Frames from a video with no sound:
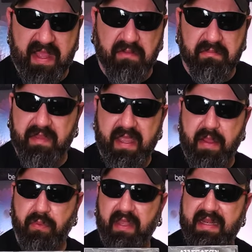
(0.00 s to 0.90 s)
I don't think
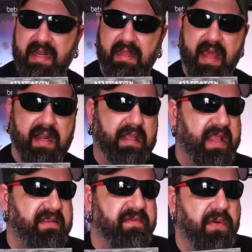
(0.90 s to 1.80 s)
he really did a lot of
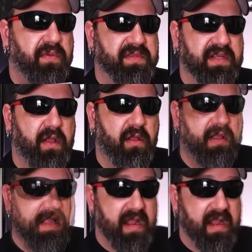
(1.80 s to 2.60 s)
clean vocals at all.